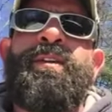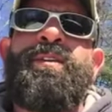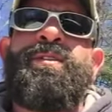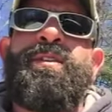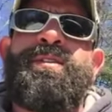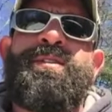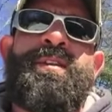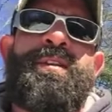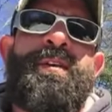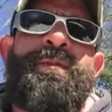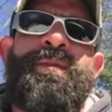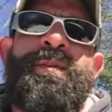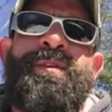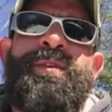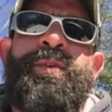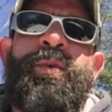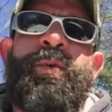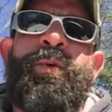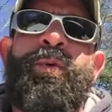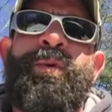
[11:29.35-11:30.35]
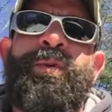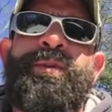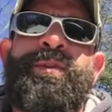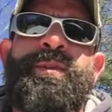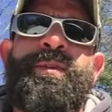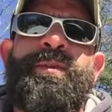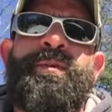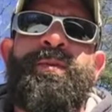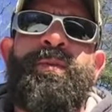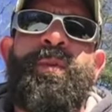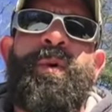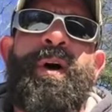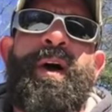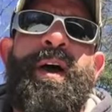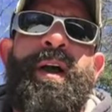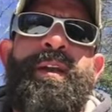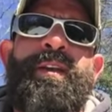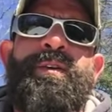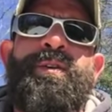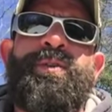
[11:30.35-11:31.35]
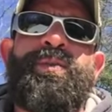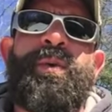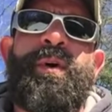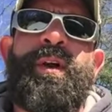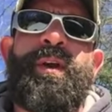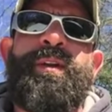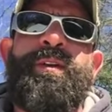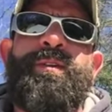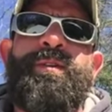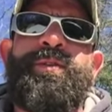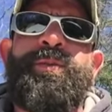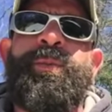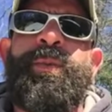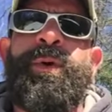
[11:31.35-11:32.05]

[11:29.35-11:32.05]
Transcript: just the different tools and why I use what I use.